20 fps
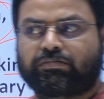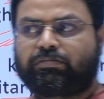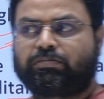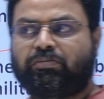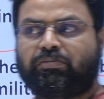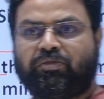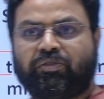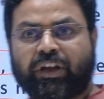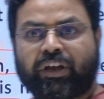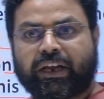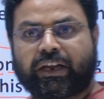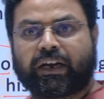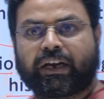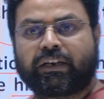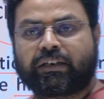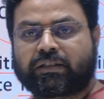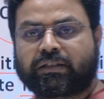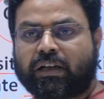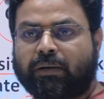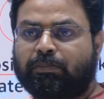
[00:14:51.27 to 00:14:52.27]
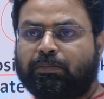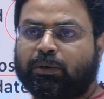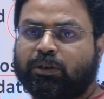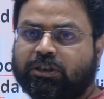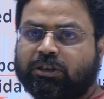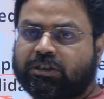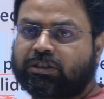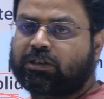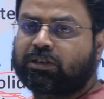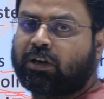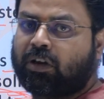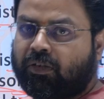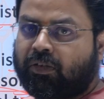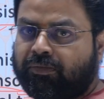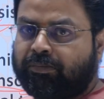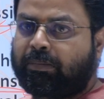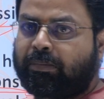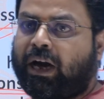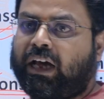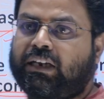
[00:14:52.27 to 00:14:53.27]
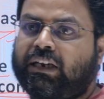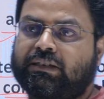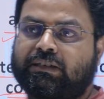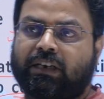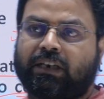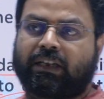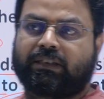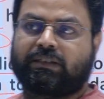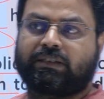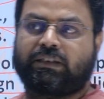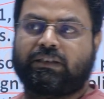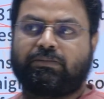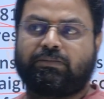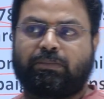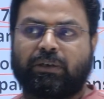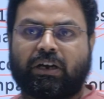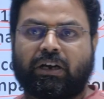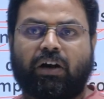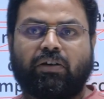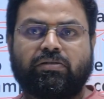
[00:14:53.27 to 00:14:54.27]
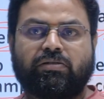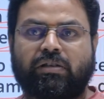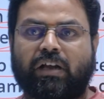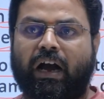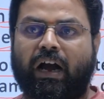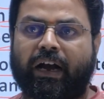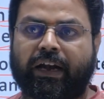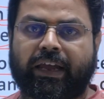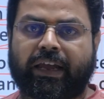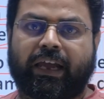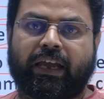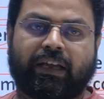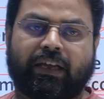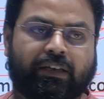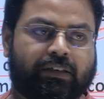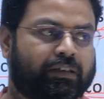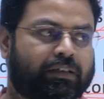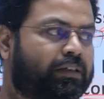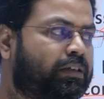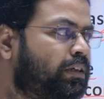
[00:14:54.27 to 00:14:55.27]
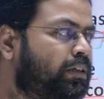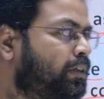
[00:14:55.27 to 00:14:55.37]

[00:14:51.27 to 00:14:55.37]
weakened the position of Parasnath Singh, because again